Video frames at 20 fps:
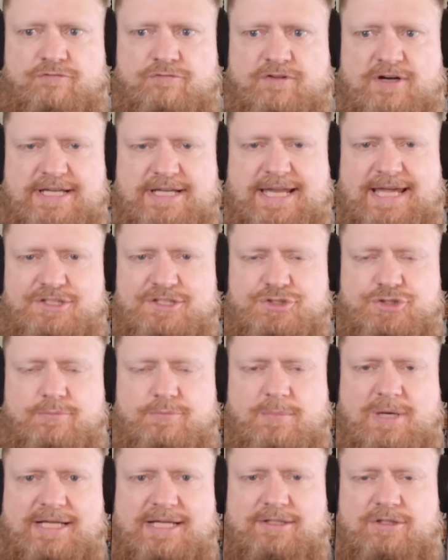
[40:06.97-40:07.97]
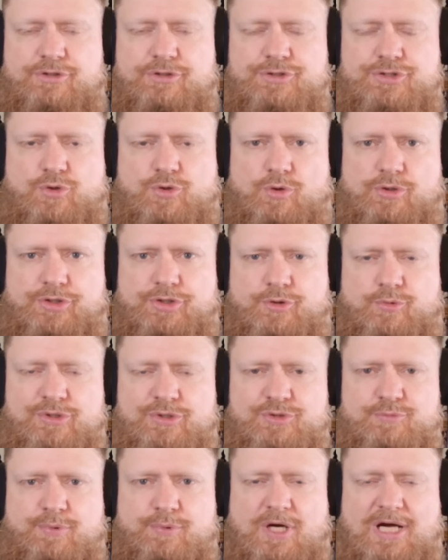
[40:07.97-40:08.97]
Financial Modelers Corner
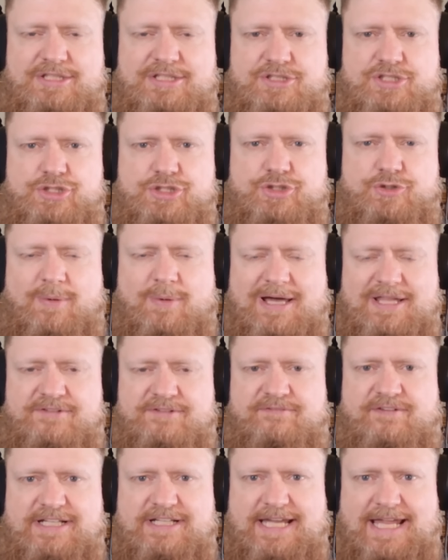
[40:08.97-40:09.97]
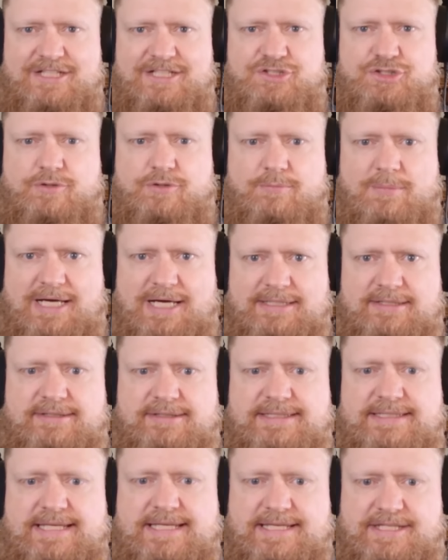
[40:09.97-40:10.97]
was brought to you by the Financial
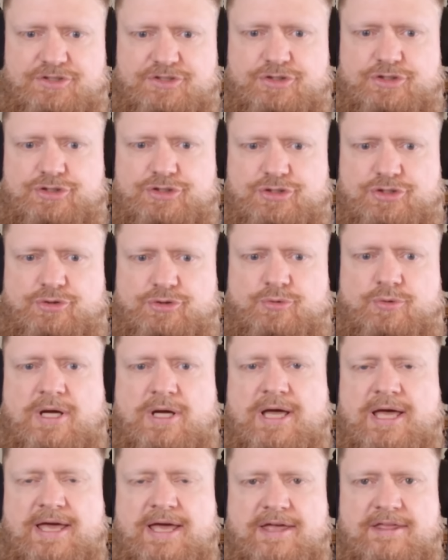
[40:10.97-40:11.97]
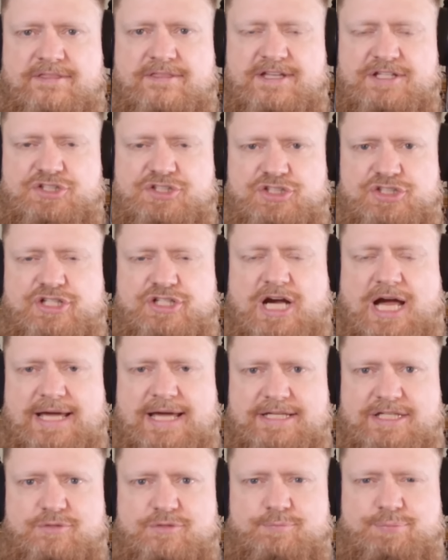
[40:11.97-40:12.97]
Modeling Institute. This year,
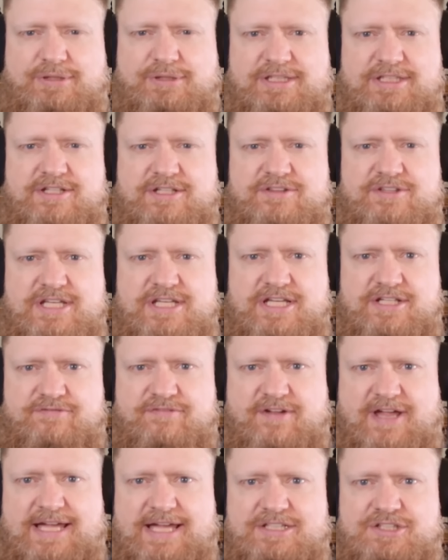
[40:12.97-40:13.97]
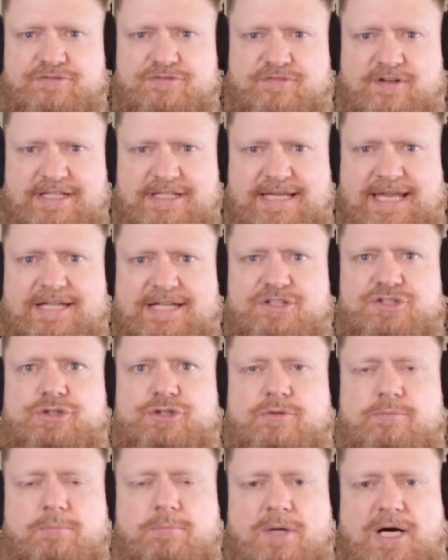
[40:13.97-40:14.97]
I completed the Advanced
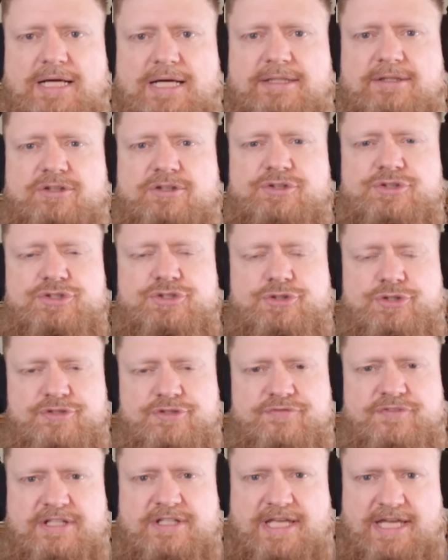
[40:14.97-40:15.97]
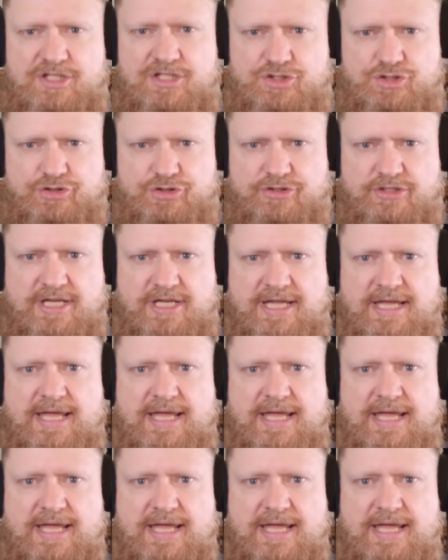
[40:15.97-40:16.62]
Financial Modeler certification,